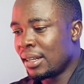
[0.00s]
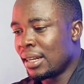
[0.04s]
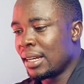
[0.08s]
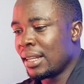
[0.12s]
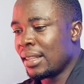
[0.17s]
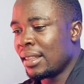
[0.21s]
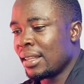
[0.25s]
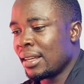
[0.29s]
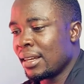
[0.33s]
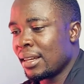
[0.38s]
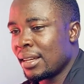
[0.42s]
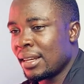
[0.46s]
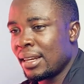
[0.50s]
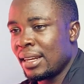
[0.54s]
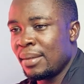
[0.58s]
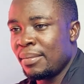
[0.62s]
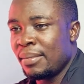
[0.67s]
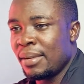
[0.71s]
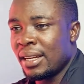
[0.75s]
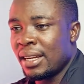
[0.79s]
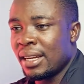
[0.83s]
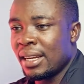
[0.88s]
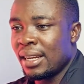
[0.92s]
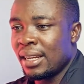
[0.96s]
I think let
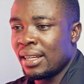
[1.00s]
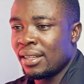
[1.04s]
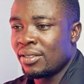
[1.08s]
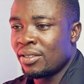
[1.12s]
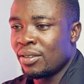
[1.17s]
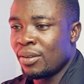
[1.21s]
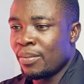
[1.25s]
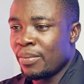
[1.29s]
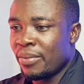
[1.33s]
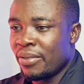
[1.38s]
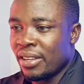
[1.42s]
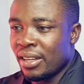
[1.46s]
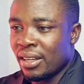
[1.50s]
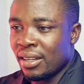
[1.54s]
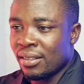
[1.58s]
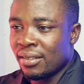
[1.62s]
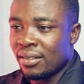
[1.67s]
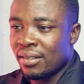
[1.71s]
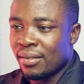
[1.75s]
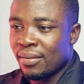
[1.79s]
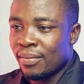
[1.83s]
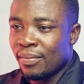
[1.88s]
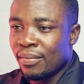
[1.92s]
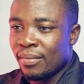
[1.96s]
me clear some things.